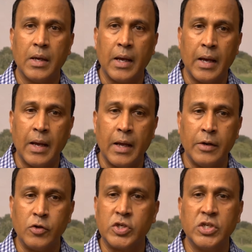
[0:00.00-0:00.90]

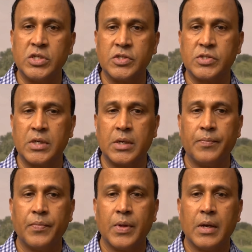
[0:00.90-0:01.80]
Nutritious
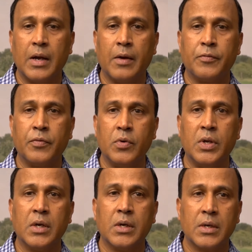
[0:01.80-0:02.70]

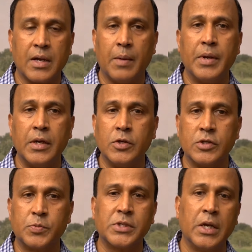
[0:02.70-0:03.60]
food coming into,
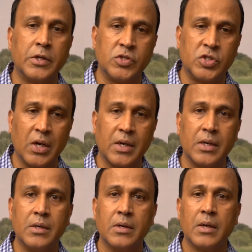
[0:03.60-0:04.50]
especially to
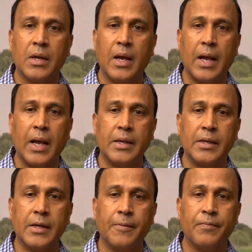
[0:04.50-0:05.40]
children
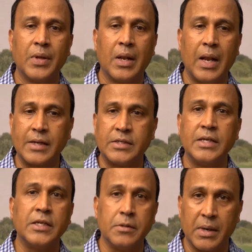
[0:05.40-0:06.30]
and
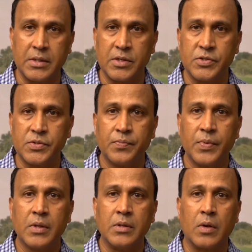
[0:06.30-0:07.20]
lactating mothers,
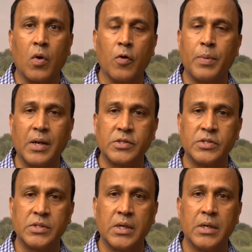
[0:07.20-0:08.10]
the role of
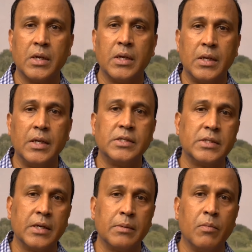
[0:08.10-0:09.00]
pulses
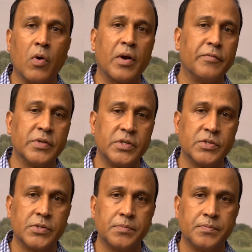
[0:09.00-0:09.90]
needs more
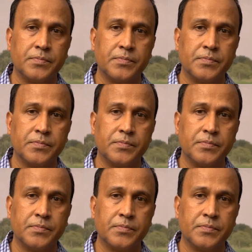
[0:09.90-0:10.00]
emphasis.